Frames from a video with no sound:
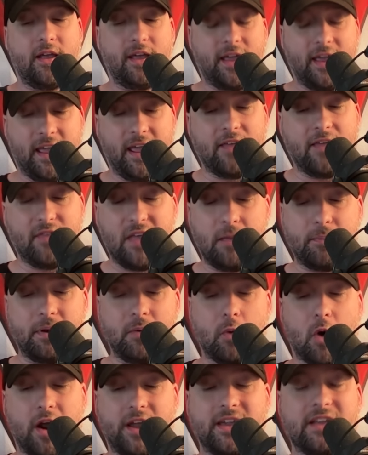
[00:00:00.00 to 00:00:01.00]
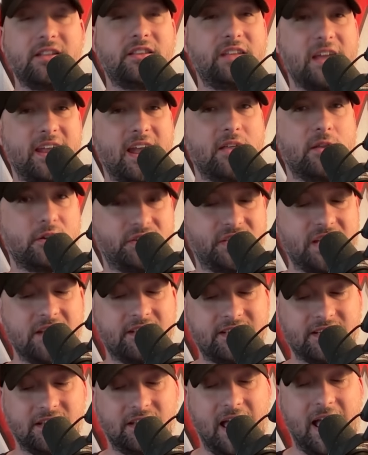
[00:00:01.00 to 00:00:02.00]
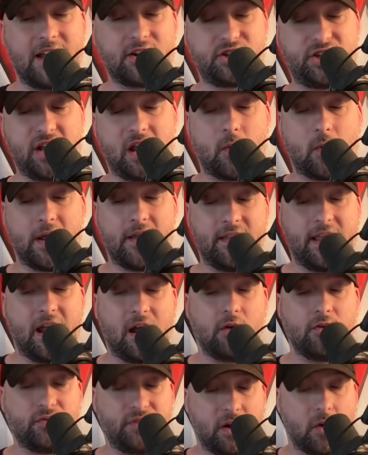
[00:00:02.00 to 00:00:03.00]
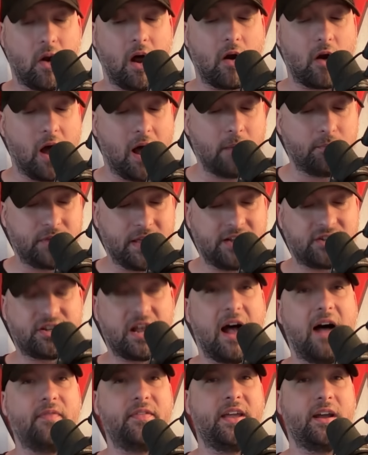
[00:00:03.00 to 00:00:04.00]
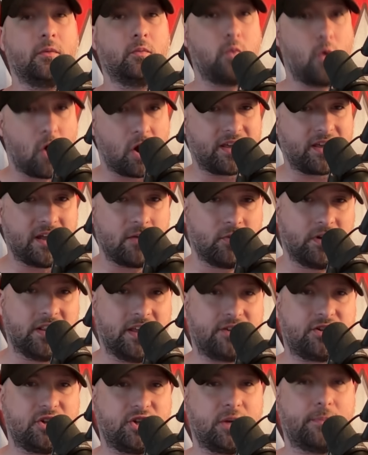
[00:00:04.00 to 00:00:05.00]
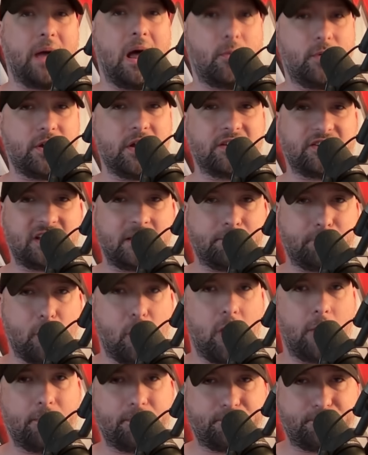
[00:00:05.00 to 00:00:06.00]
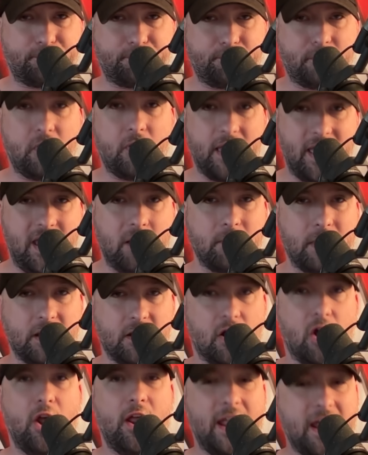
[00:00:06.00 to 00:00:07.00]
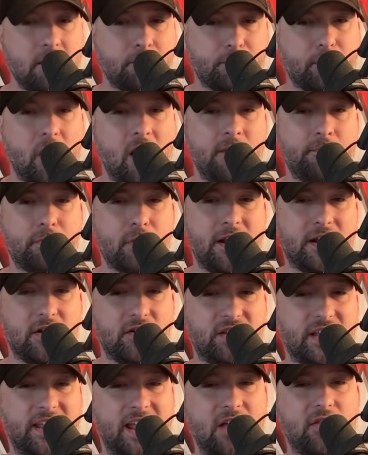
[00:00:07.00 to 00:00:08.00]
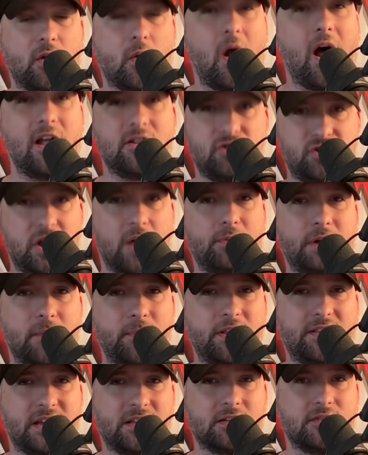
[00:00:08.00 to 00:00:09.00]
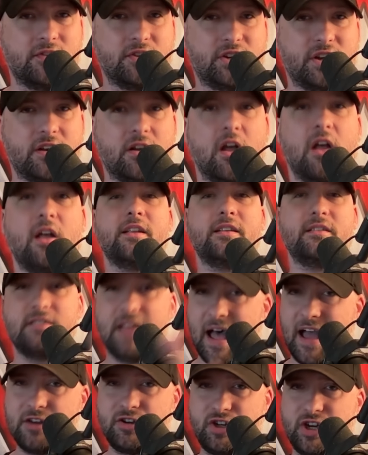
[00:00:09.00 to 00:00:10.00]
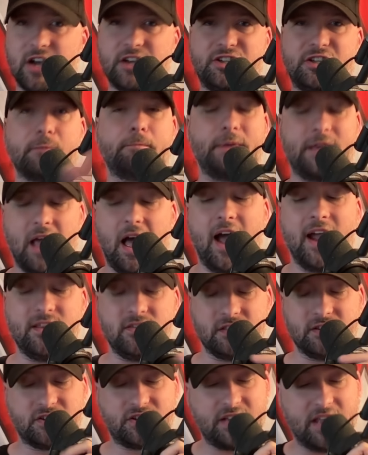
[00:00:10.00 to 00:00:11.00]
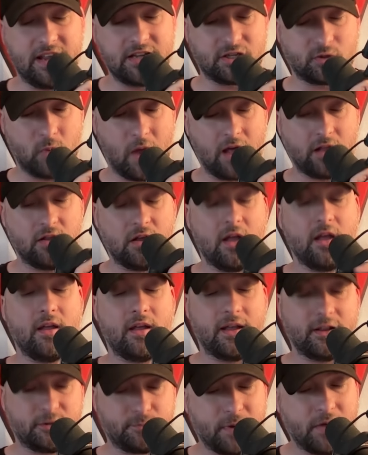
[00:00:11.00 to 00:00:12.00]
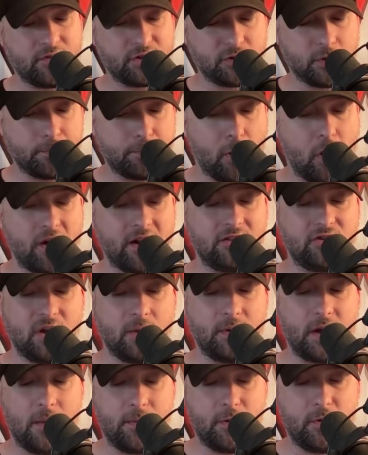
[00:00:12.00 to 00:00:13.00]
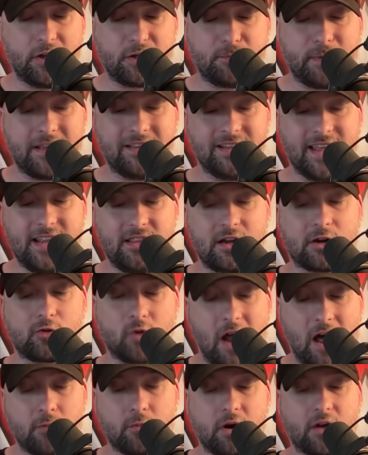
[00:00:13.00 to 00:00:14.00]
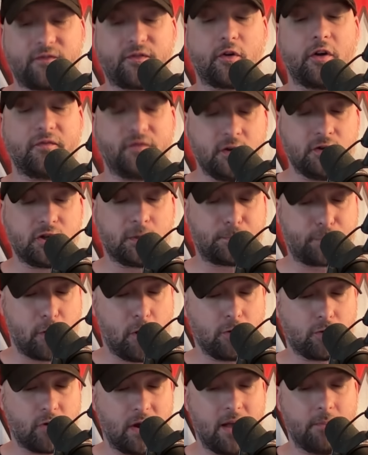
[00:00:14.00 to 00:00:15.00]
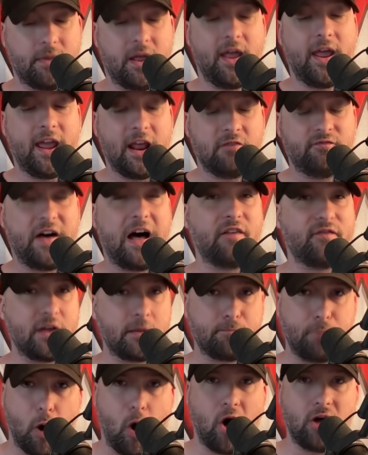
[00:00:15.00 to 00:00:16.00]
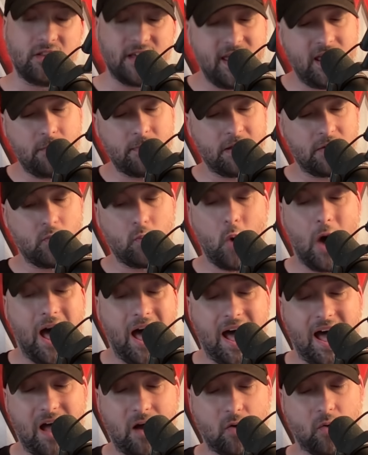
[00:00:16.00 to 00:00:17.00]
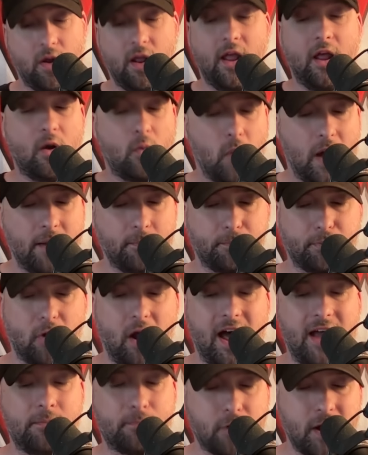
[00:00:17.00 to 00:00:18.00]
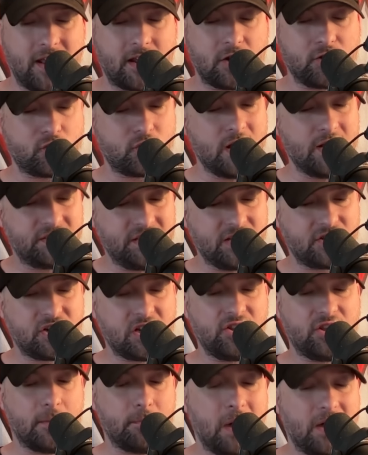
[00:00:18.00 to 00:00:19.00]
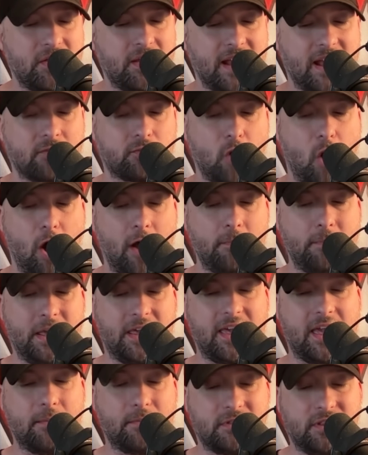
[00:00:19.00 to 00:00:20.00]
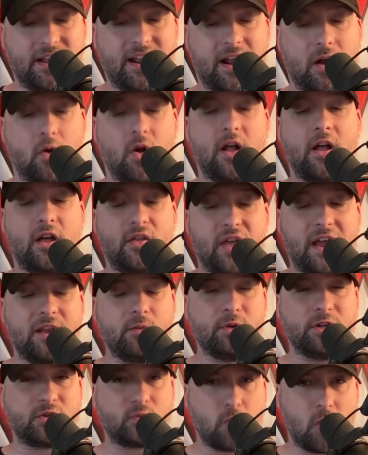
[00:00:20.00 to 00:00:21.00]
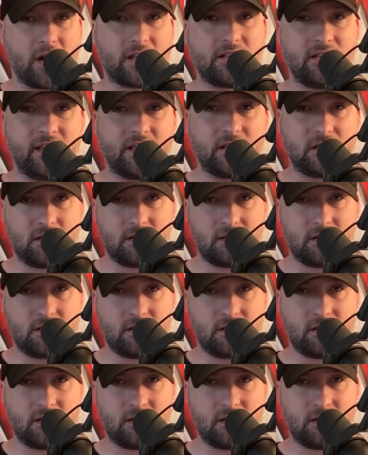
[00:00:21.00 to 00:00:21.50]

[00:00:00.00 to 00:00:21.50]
And they've been working together since last year, and now there are updates on their working relationship. Are we going to see Paul Heyman and Bron Breakker together on WWE television, not just behind the scenes? Well, as previously reported, WWE has been laying the groundwork for a future program involving Paul Heyman. Wow. When Bron Breakker transitioned to Monday Night Raw, it became clear that he was working